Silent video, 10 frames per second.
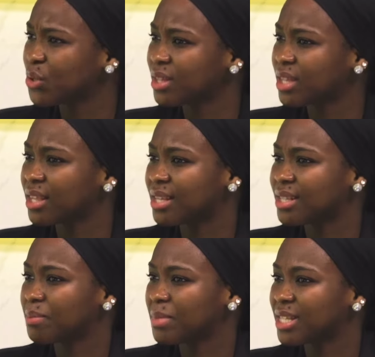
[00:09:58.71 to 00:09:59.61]
think
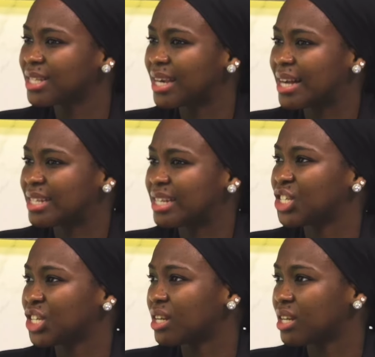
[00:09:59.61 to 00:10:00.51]
this means he has an
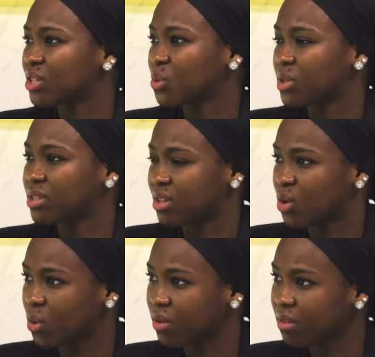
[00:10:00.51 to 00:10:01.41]
agenda towards the
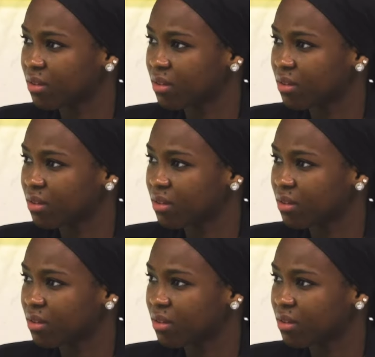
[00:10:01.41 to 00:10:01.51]
North?